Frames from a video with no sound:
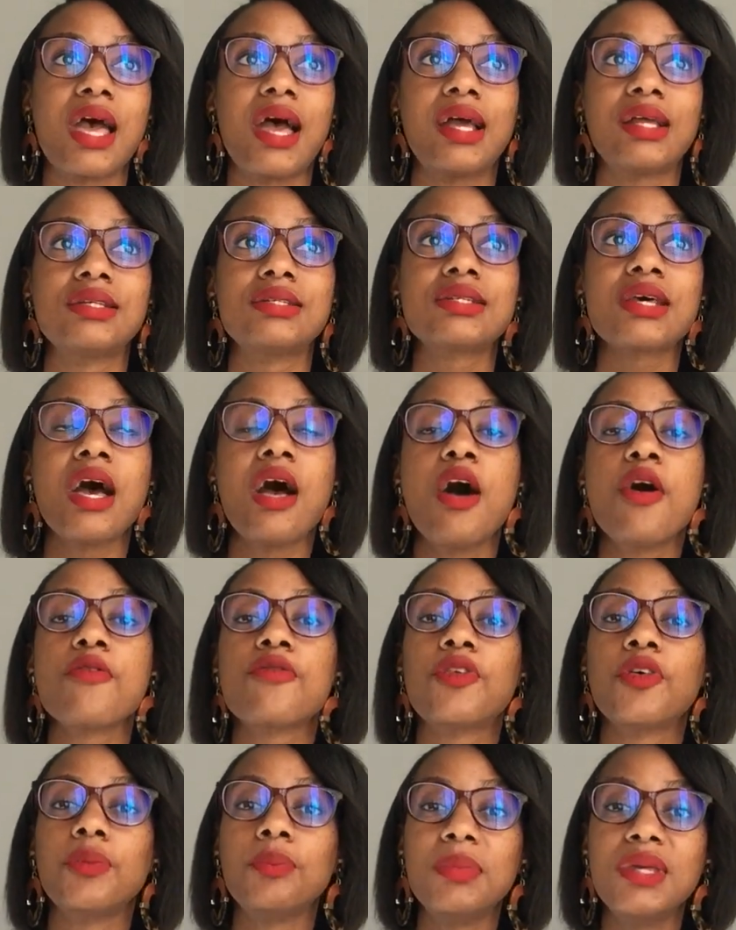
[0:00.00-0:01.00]
And
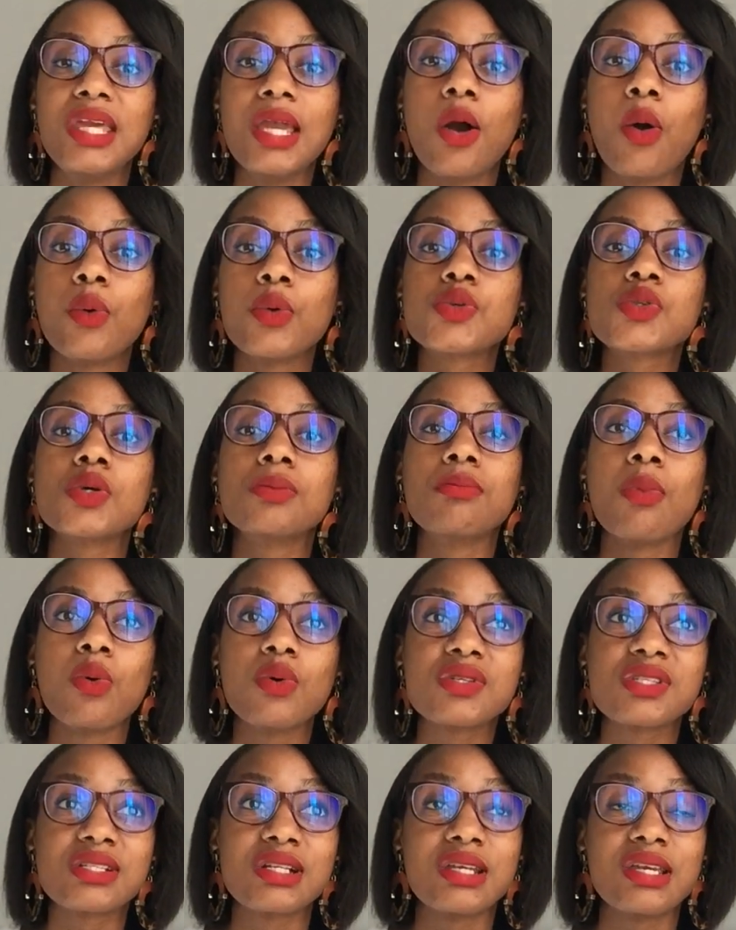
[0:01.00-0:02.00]
for me also,
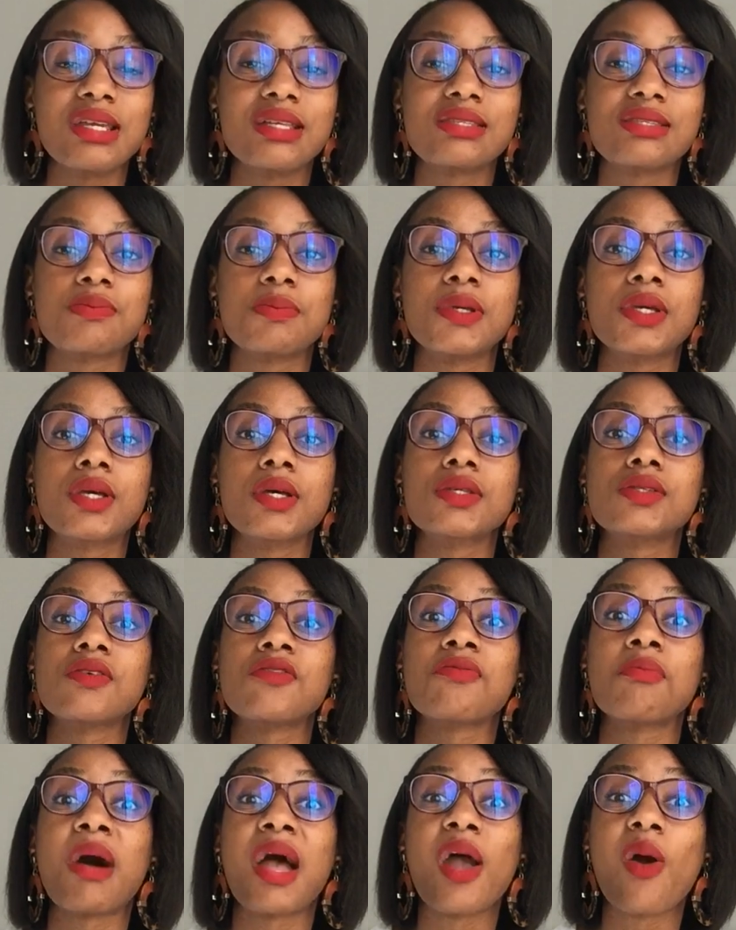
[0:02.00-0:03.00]
mostly it's because
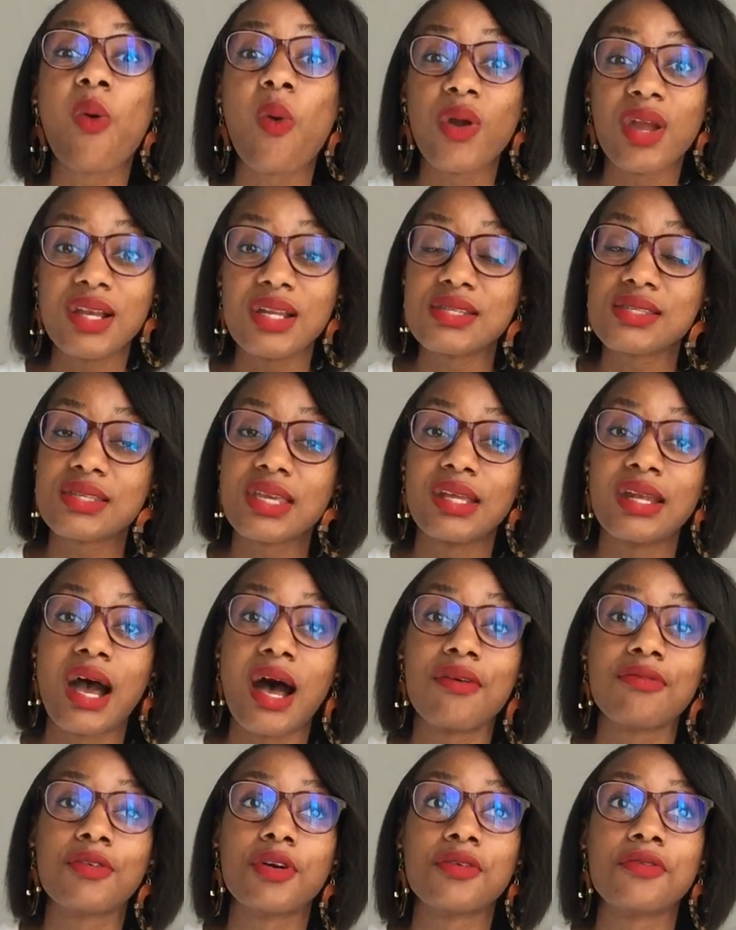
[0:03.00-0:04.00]
of my oily skin.
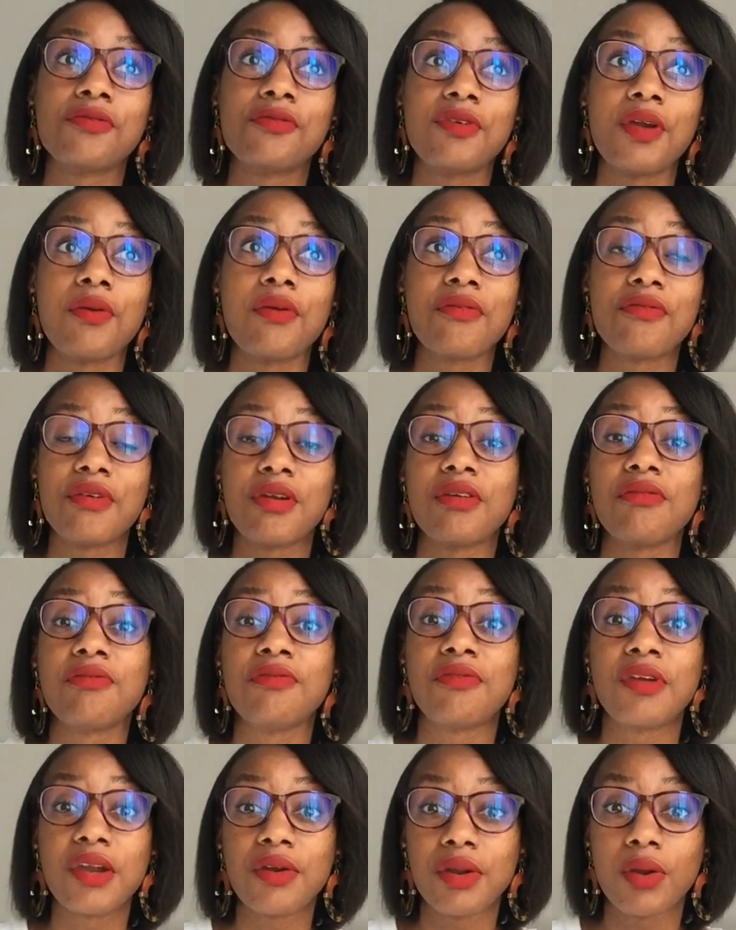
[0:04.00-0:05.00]
I've got very, very,
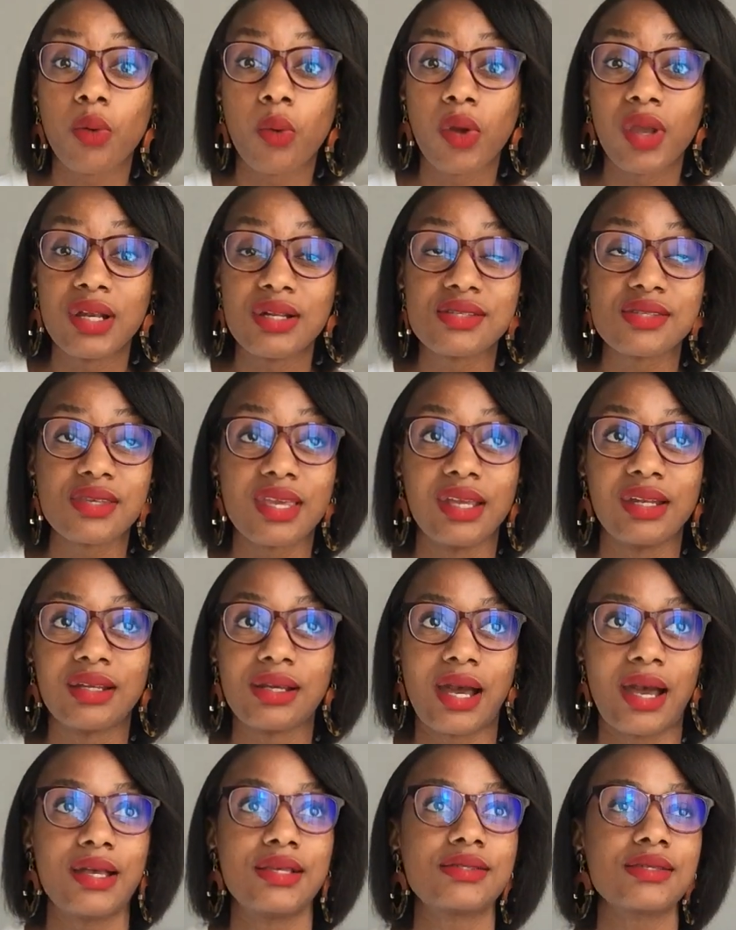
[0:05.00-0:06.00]
very oily skin,
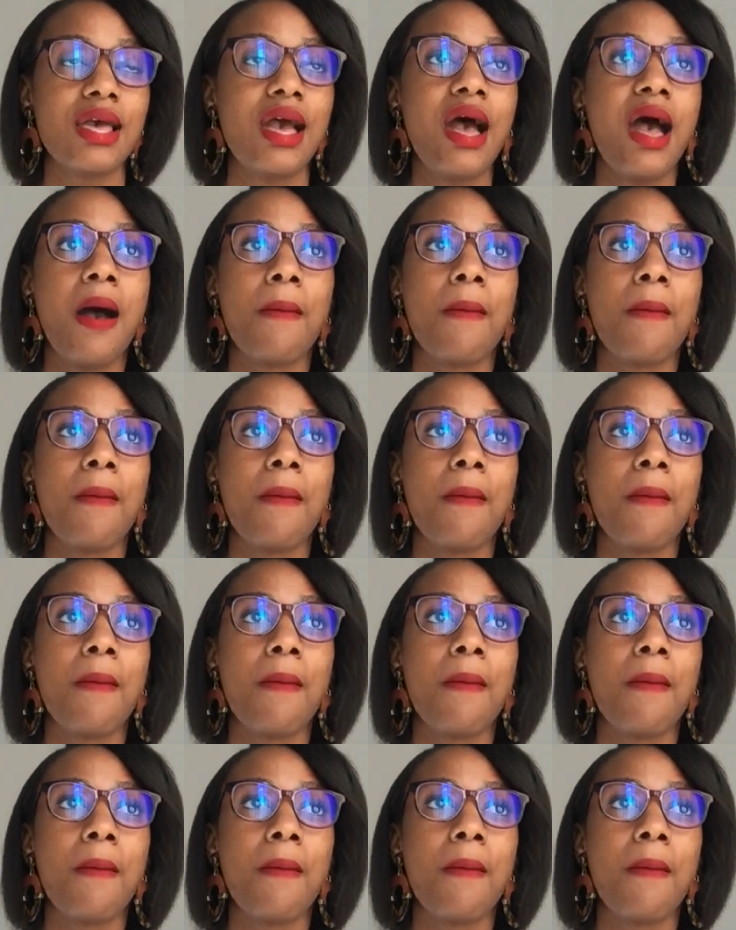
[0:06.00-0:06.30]
guys.